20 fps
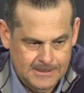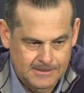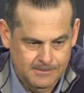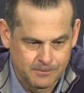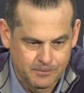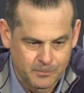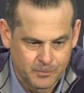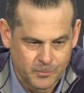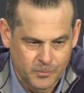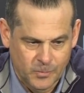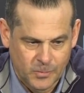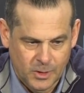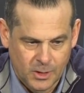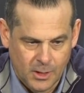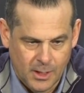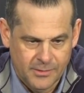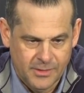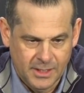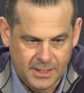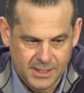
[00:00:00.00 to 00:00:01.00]

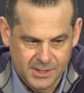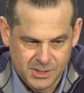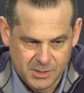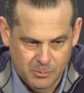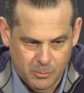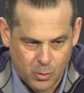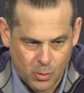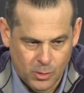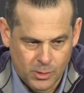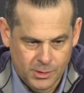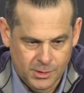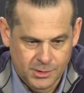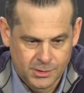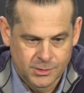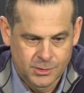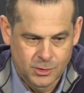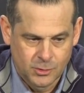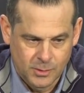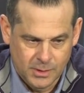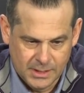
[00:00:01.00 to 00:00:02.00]
I think it's important
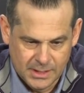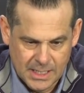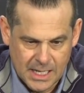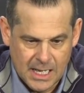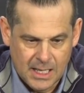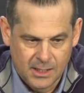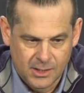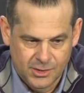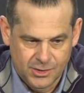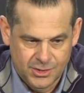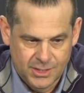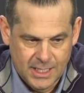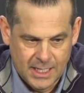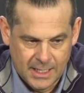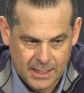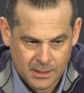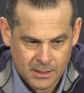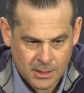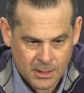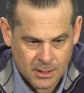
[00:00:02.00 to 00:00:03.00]
to acknowledge that